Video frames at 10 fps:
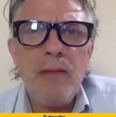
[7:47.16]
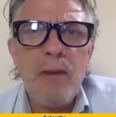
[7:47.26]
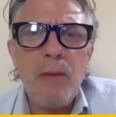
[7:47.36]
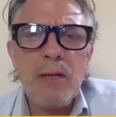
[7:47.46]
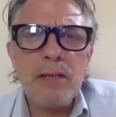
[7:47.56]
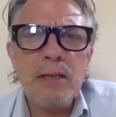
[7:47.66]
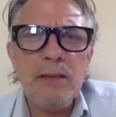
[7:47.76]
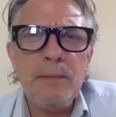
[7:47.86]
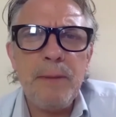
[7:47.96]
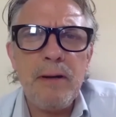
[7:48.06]
we went to see
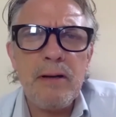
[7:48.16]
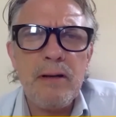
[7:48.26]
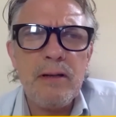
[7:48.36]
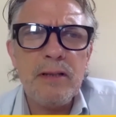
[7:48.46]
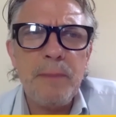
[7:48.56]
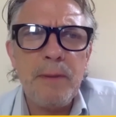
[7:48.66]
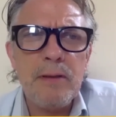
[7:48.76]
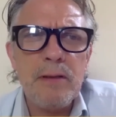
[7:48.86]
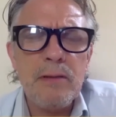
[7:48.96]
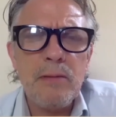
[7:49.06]

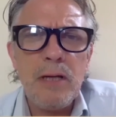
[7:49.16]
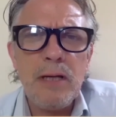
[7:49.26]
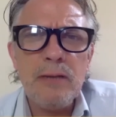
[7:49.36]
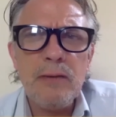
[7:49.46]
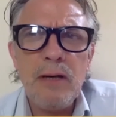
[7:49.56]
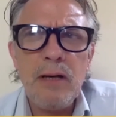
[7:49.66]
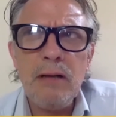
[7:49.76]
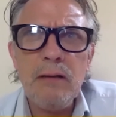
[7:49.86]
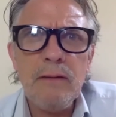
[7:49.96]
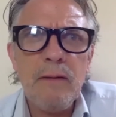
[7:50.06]
Spirited Away as
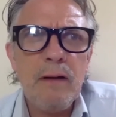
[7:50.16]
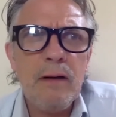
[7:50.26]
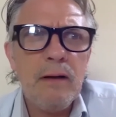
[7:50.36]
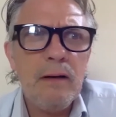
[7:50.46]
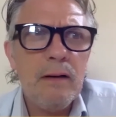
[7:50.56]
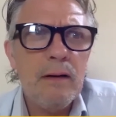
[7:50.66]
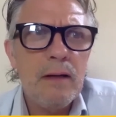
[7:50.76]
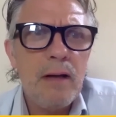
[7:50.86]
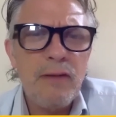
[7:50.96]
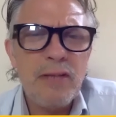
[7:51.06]
well.
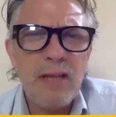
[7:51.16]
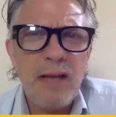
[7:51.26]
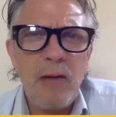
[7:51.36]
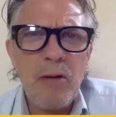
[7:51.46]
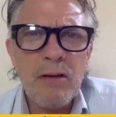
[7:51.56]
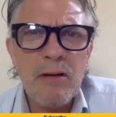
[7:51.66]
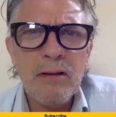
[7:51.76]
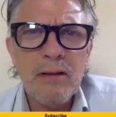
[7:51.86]
Have you seen that one?